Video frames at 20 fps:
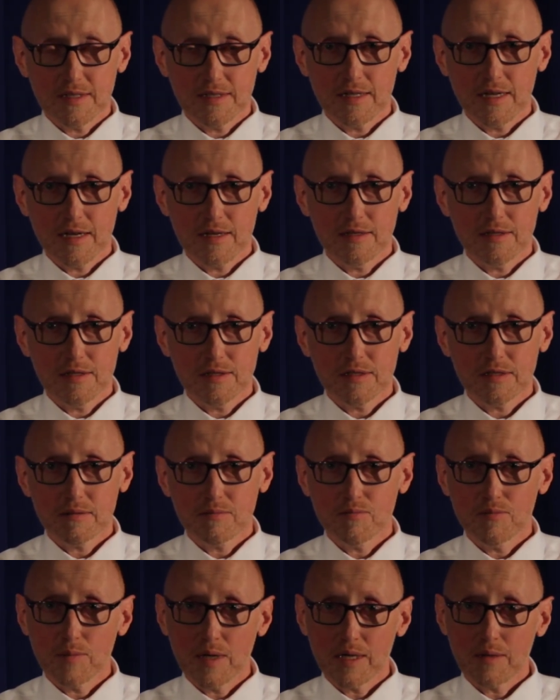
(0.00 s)
sentence
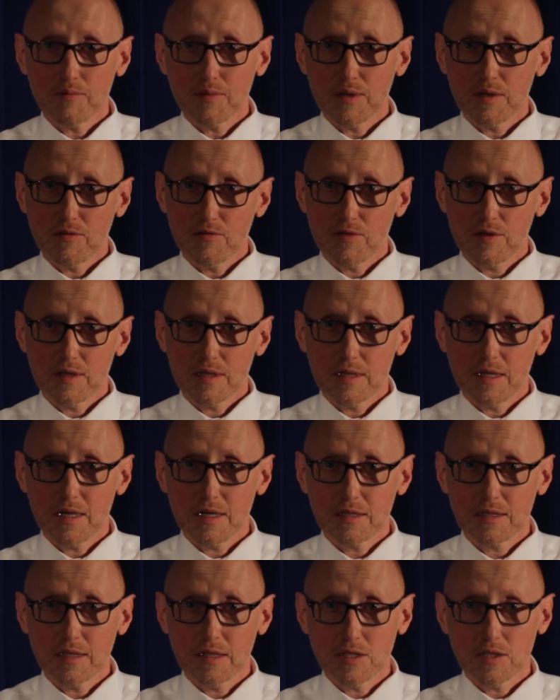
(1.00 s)
might be a very
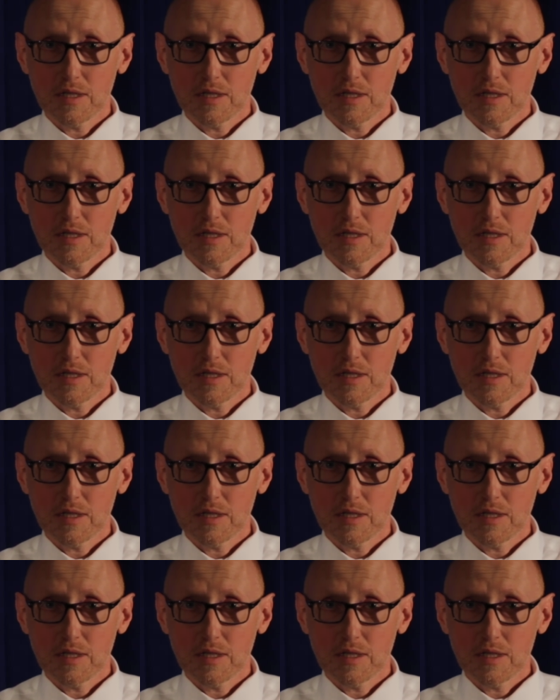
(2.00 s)
daunting